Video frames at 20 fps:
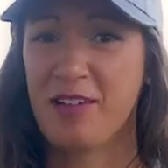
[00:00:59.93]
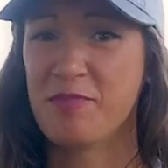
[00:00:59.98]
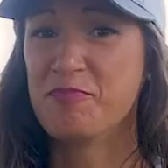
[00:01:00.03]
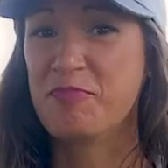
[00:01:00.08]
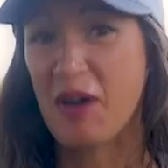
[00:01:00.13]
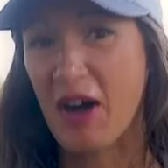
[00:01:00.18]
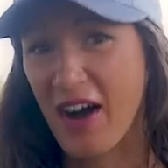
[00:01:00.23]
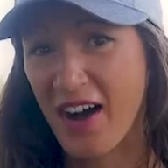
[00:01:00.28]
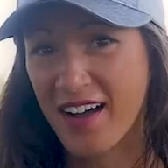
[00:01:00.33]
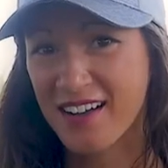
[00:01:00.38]
a
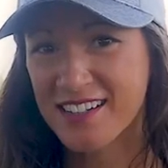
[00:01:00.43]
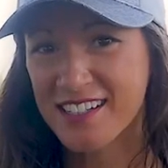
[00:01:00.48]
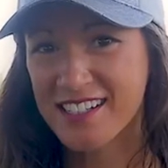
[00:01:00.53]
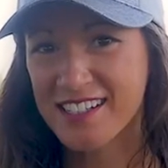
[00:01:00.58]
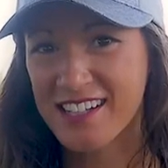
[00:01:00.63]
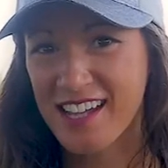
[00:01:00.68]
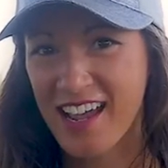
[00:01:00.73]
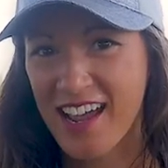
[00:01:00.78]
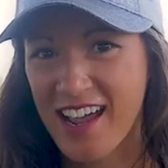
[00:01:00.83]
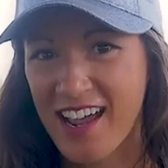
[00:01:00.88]

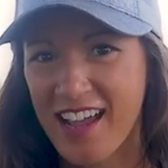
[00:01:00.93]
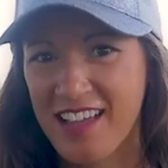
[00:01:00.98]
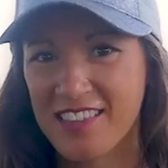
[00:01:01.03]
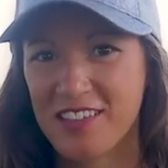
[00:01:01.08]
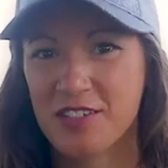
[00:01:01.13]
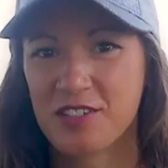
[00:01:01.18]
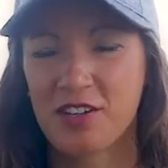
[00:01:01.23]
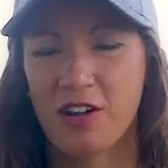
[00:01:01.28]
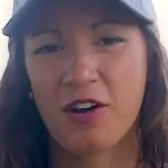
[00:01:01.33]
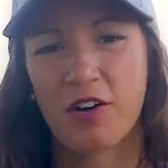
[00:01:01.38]
Bond Day,
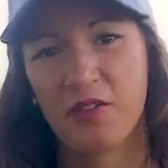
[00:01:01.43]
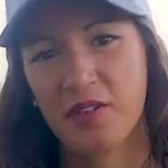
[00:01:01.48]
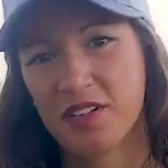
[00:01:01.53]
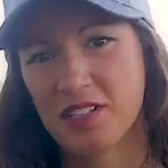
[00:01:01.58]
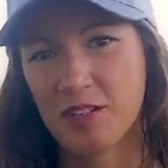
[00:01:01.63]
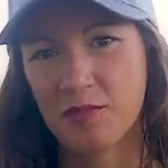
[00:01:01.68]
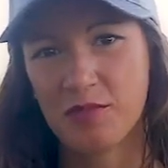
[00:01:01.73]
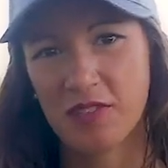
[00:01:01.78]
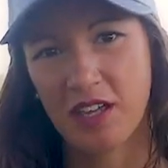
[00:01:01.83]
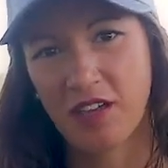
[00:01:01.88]
there's
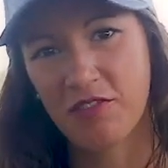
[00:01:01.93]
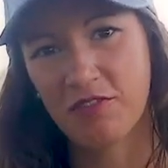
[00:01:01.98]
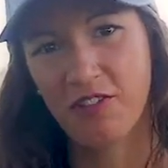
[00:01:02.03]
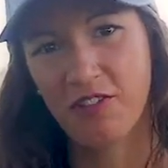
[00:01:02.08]
always something